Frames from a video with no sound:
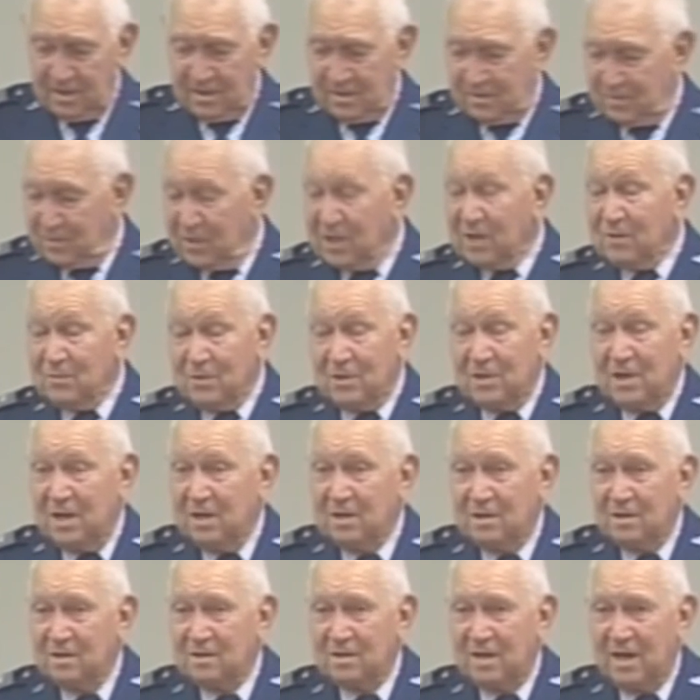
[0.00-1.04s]
but he would.
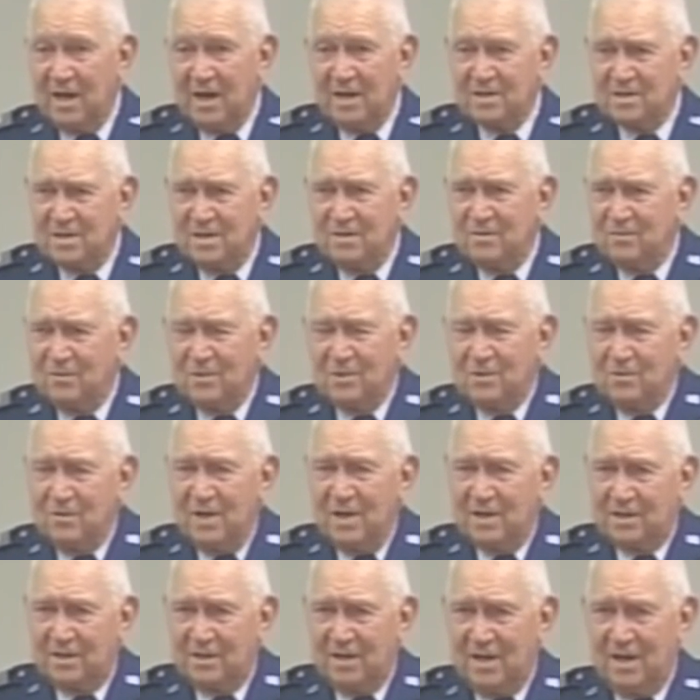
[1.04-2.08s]
He'd look at us and wouldn't
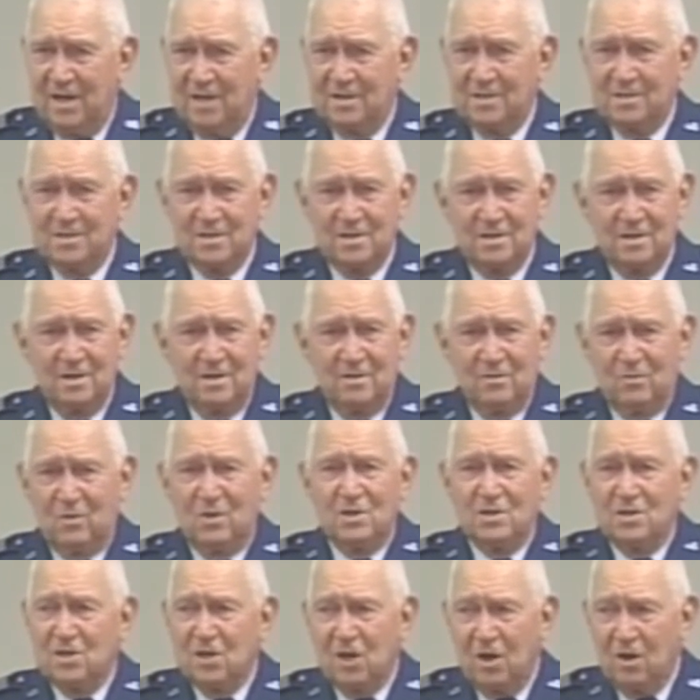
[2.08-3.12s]
recognize us and
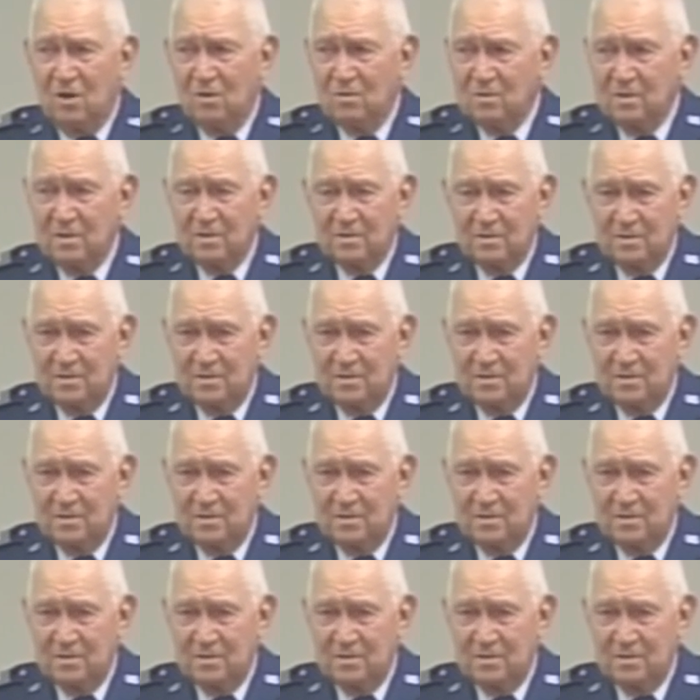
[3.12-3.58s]
wouldn't talk.